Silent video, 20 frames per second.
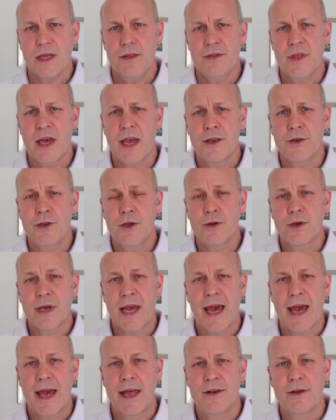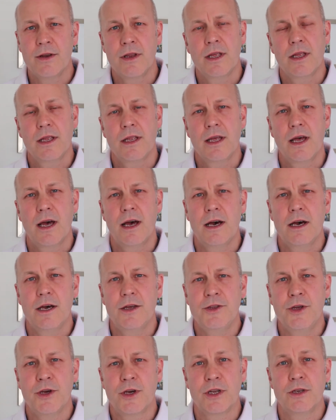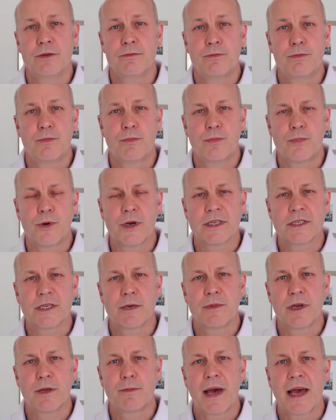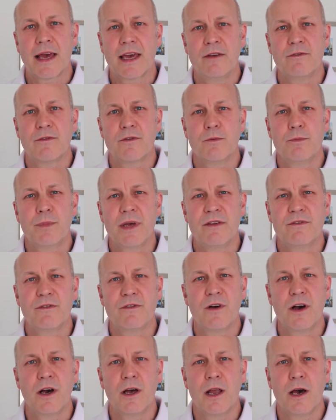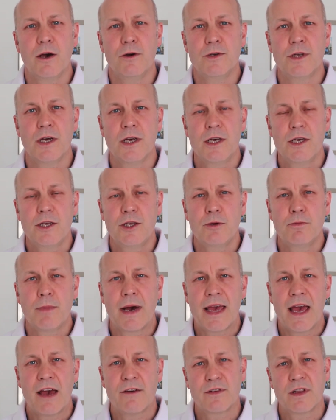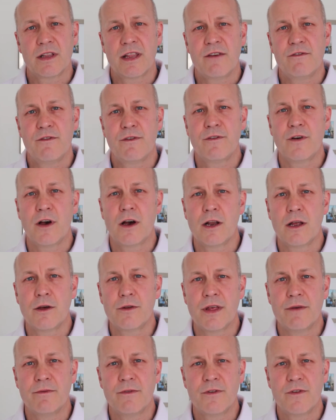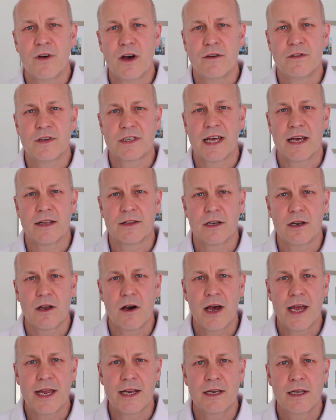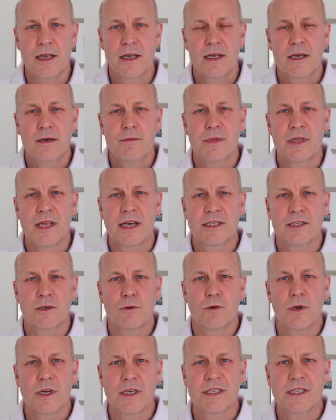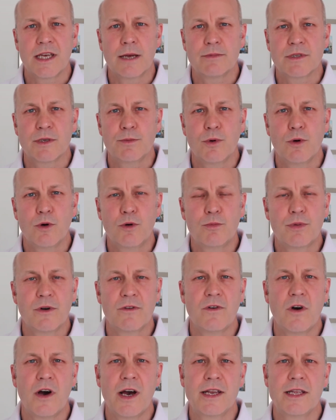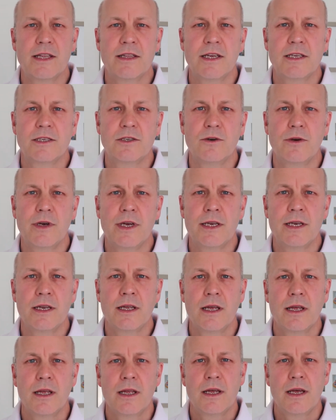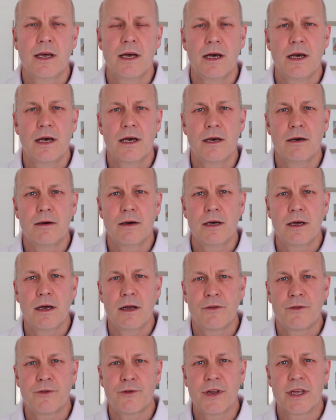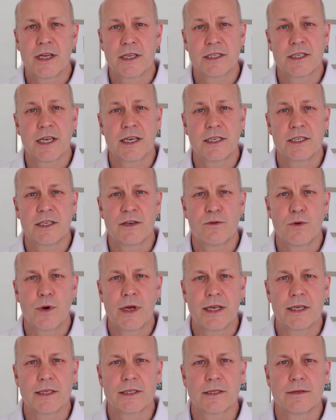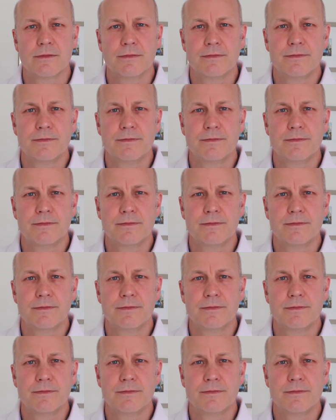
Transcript: then you can uh, you can bring somebody back in from being furloughed. You may have to then furlough them further down the line, but that's all acceptable providing they're doing uh, three consecutive weeks.